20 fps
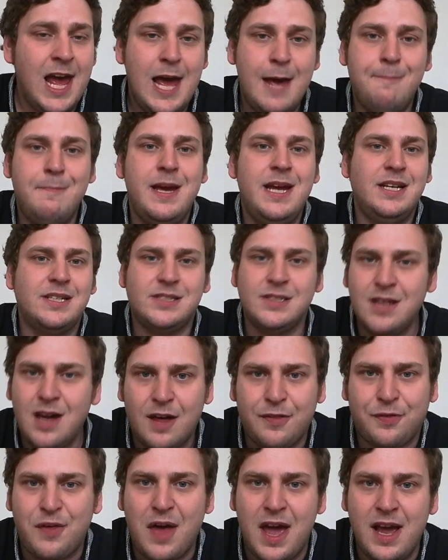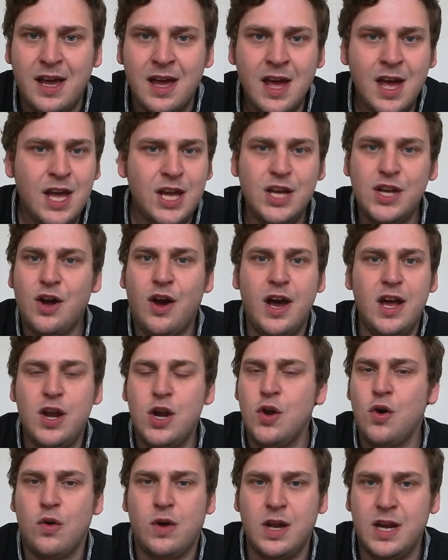It means nothing. United
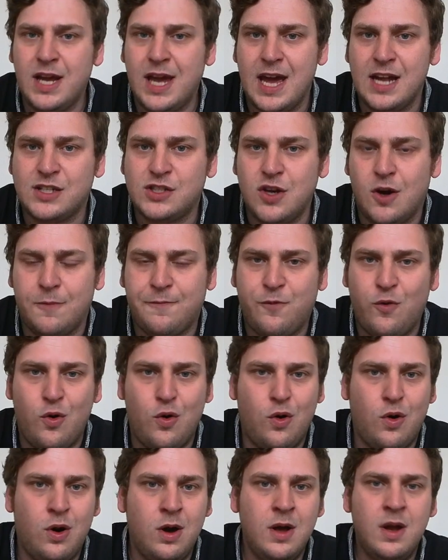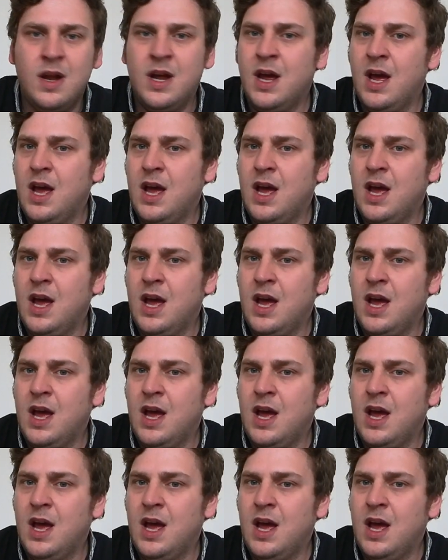are not going to get top four.